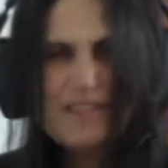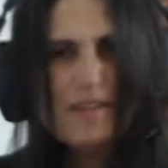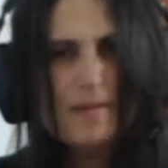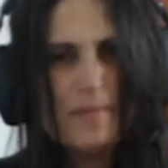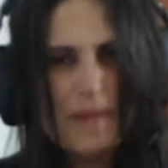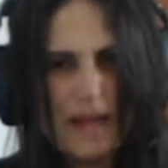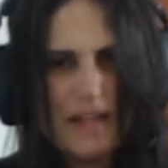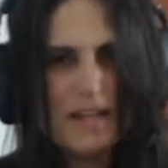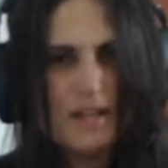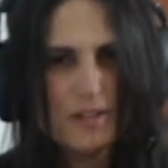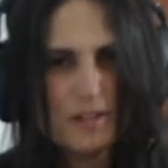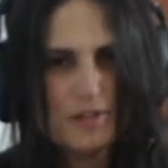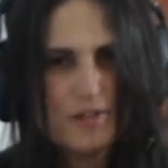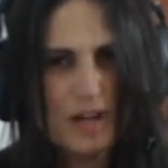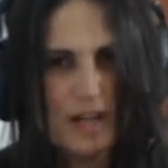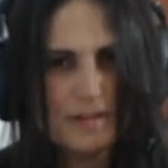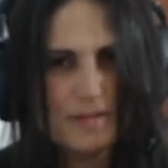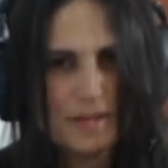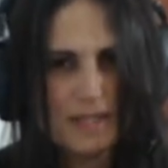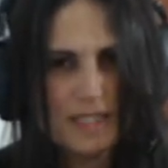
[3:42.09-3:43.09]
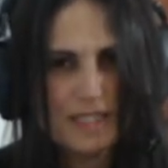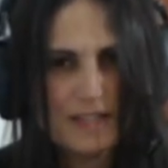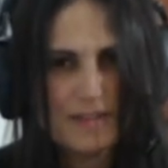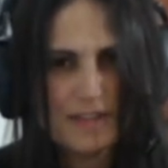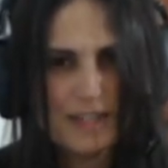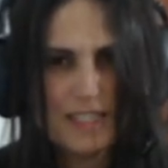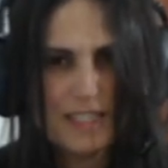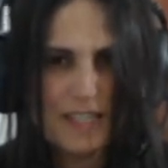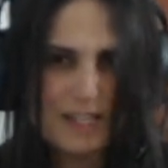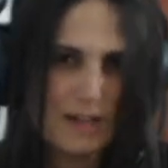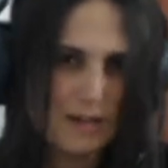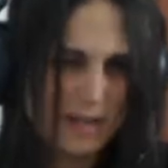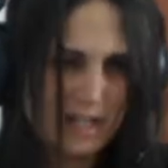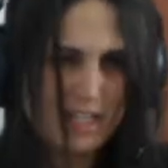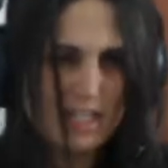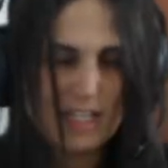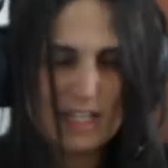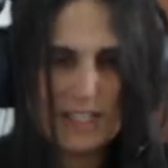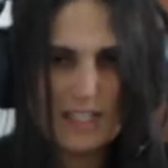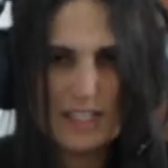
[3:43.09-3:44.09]
even manual treadmills have
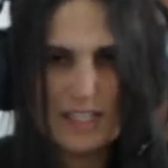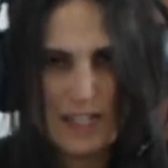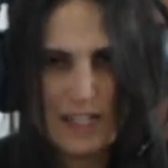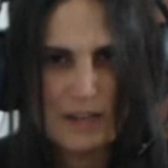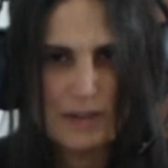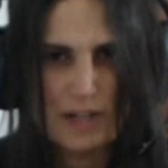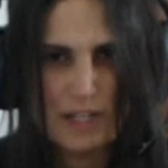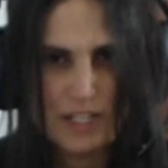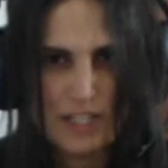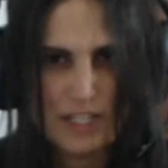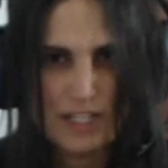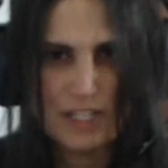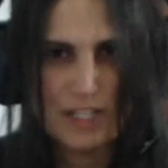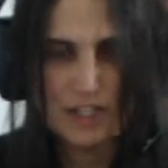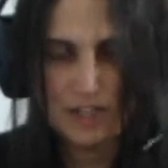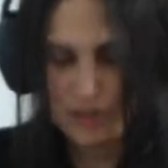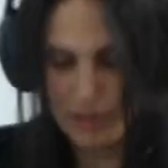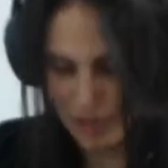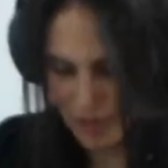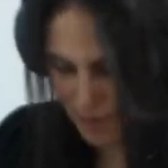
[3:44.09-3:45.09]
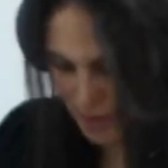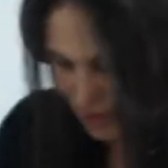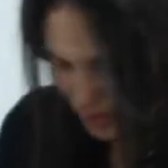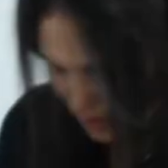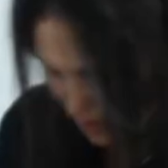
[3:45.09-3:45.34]
acceleration deceleration issues of